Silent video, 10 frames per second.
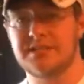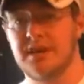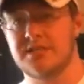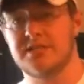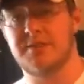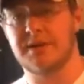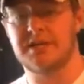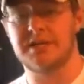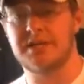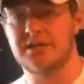not suspected
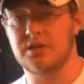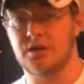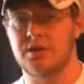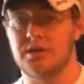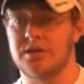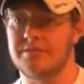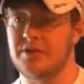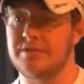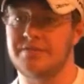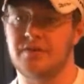to get
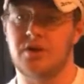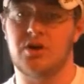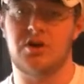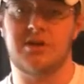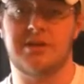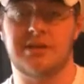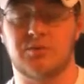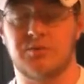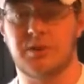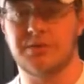very far. I think the
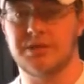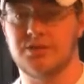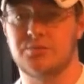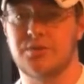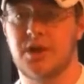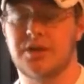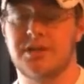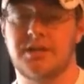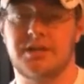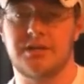Republicans are
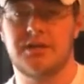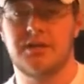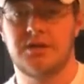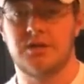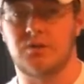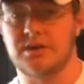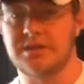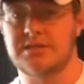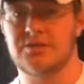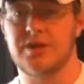blocking it, or at
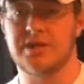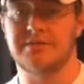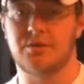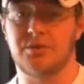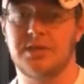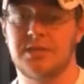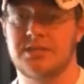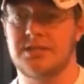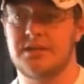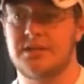least threatening to vote
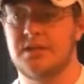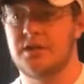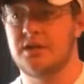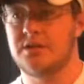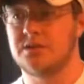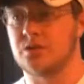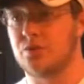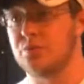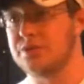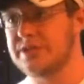against it. So
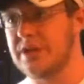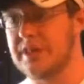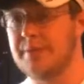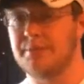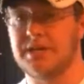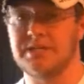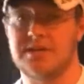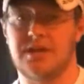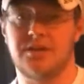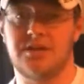we'll see how that plays
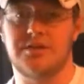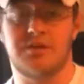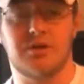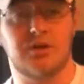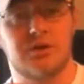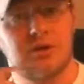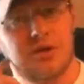out. You never know.